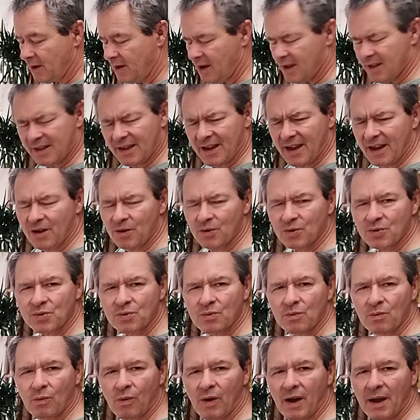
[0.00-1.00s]
And the guy goes,
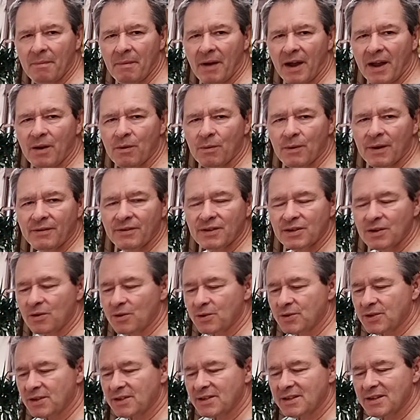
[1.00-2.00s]
why microwaves? He
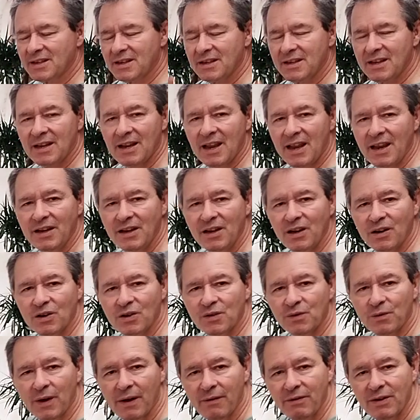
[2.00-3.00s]
goes, it's 10 years
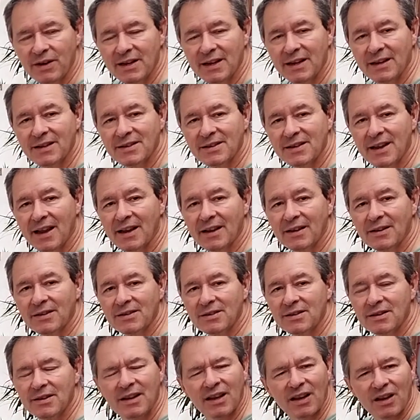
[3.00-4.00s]
for every 10
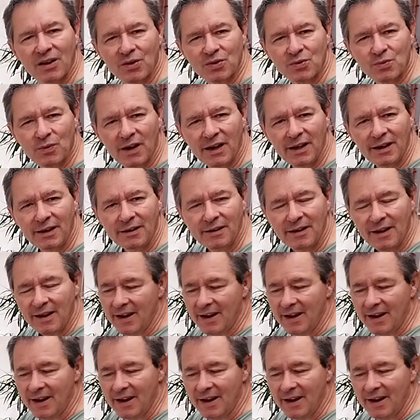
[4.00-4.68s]
seconds. He goes, what?